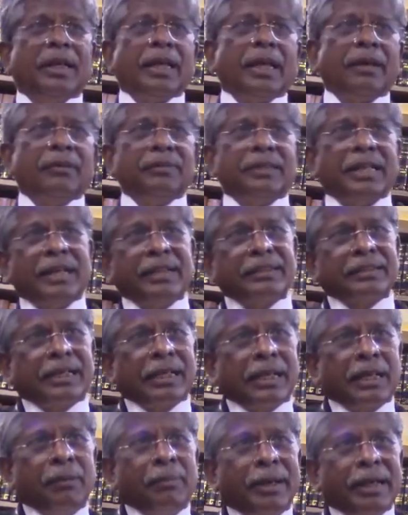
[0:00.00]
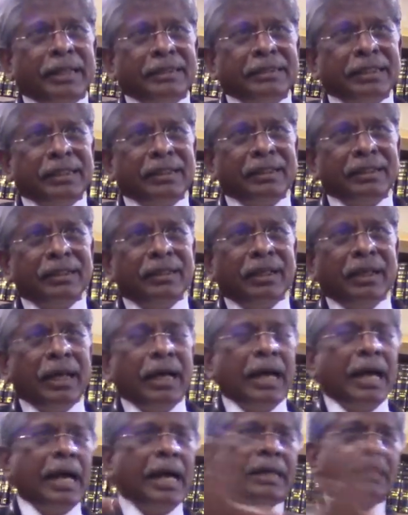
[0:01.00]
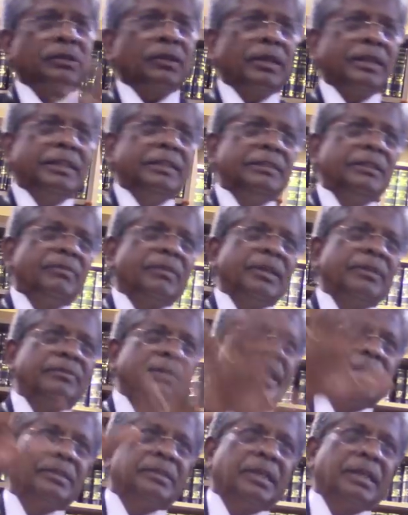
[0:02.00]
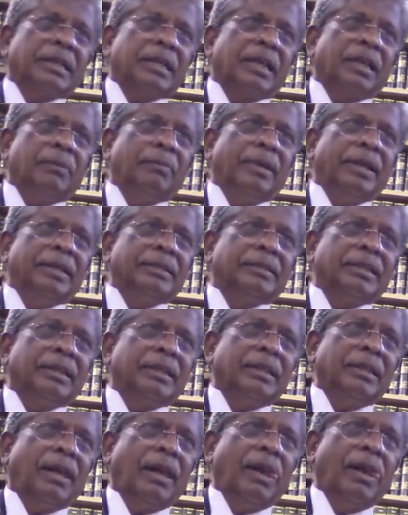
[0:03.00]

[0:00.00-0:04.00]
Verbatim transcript: If there is corroboration, act on his evidence. If there is no corroboration,